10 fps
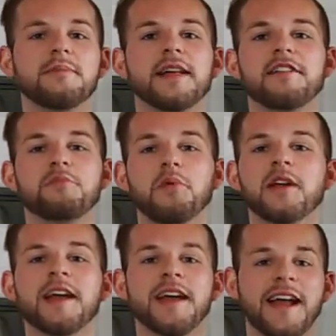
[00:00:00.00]
that sport,
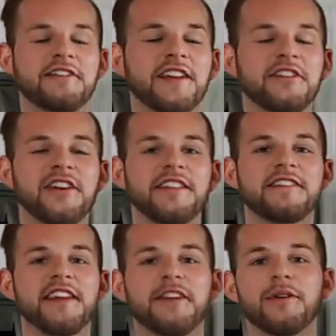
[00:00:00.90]
etc.,
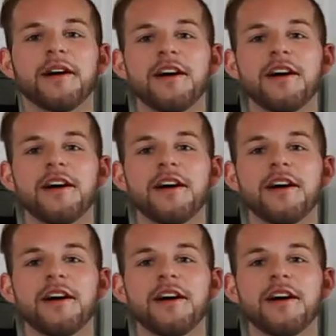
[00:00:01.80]
etc.